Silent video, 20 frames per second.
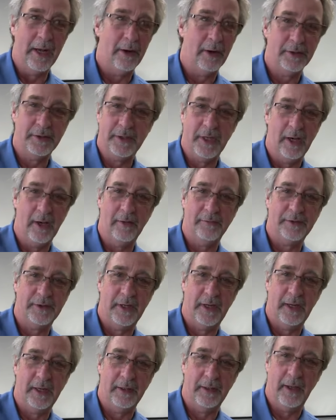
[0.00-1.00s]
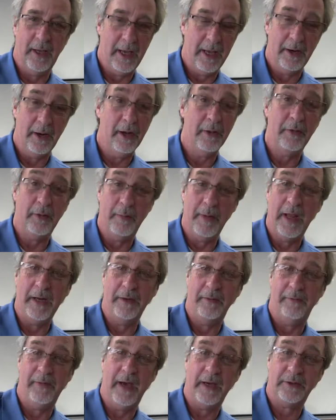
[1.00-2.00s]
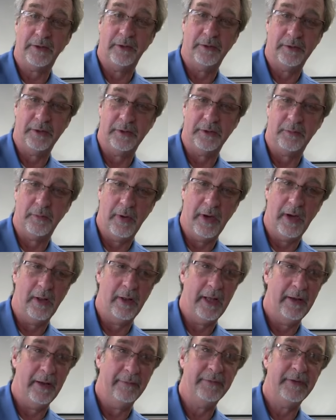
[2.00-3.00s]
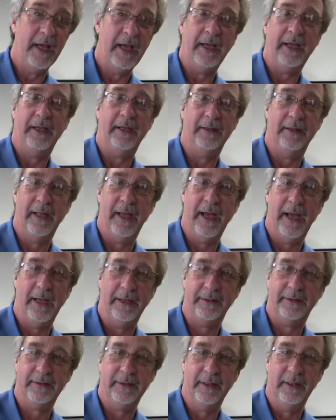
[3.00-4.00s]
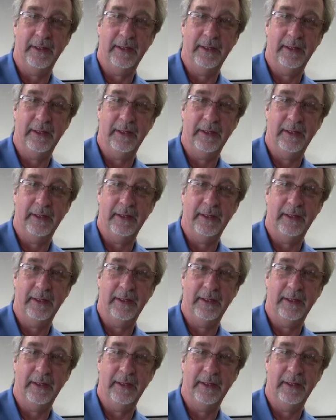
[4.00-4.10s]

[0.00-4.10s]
ourselves and other manufacturers as well have taken that